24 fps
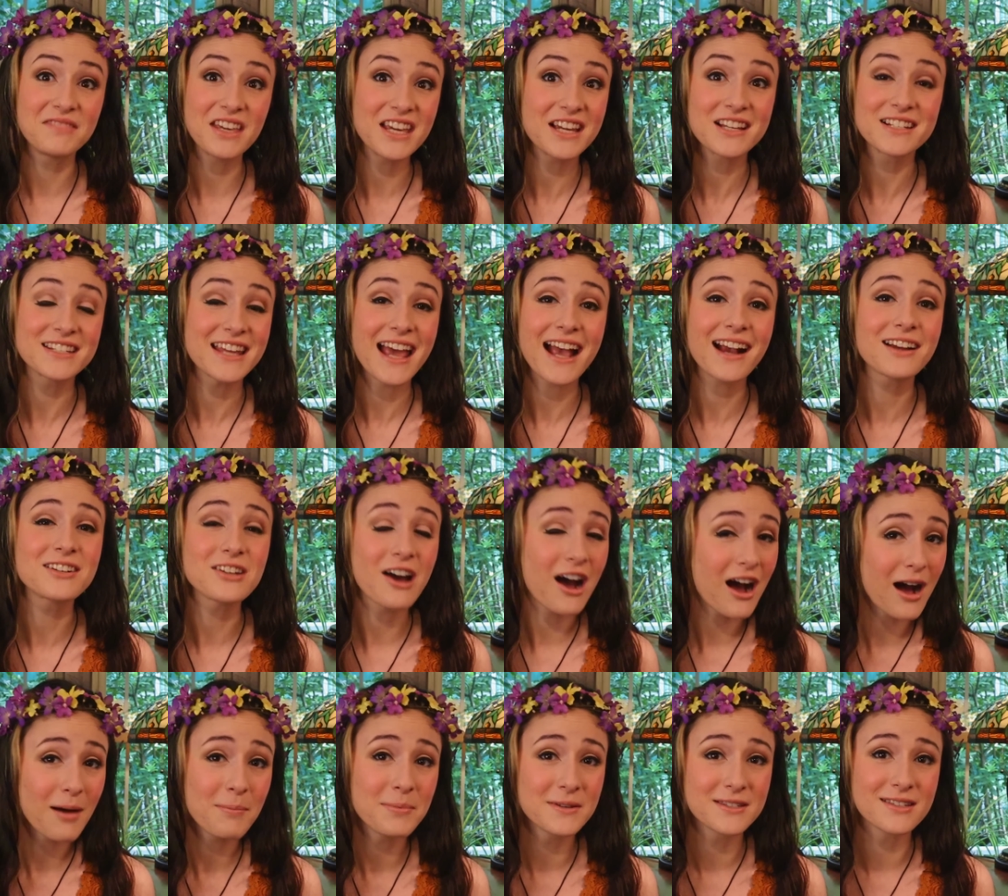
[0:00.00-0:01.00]
the exact
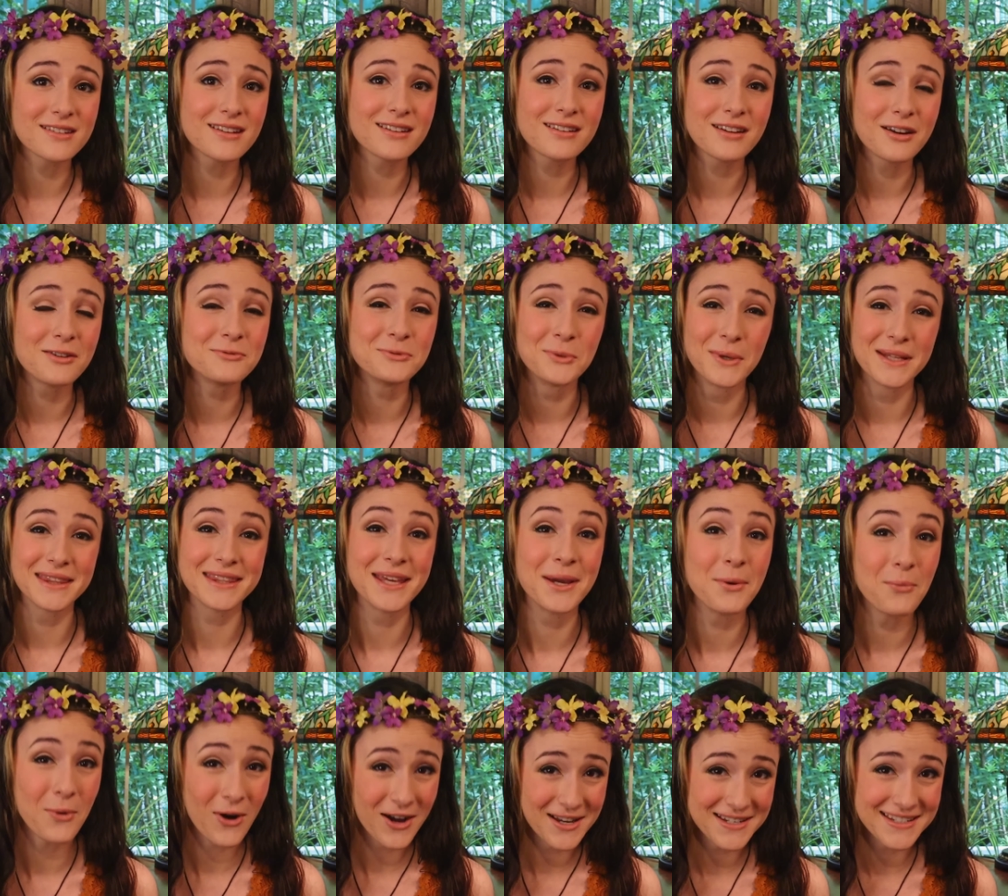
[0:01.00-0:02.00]
opposite of what they
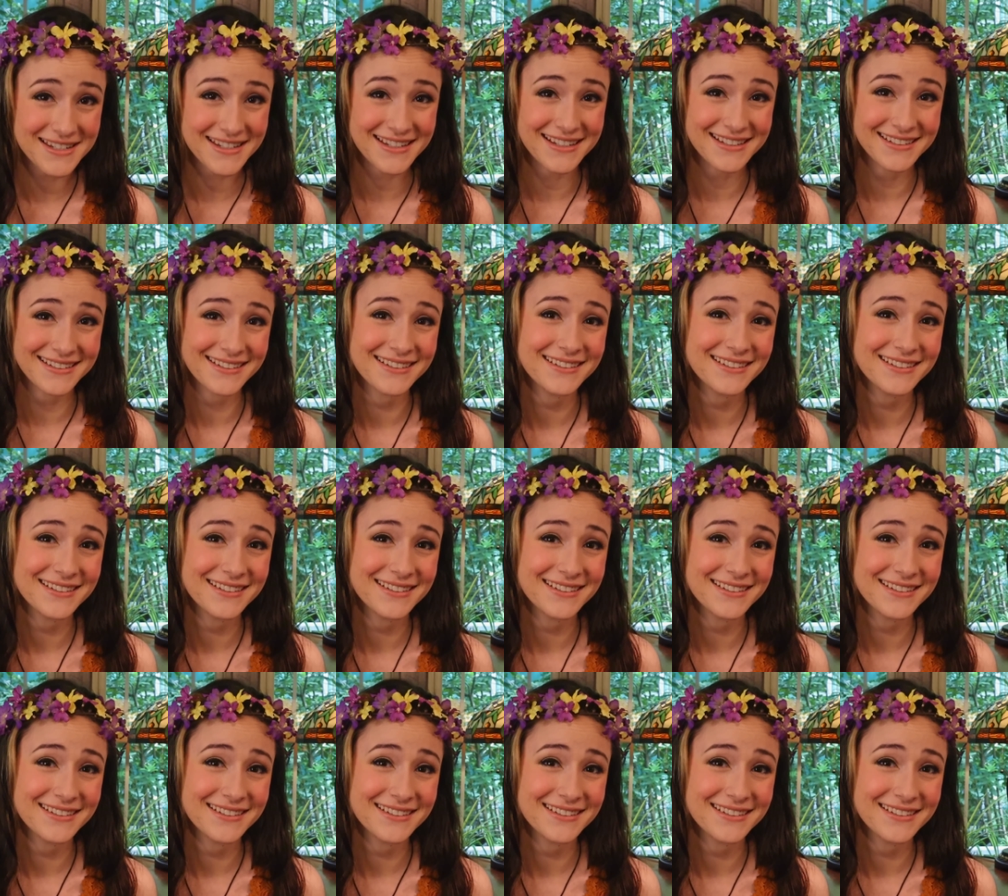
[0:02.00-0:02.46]
wanted.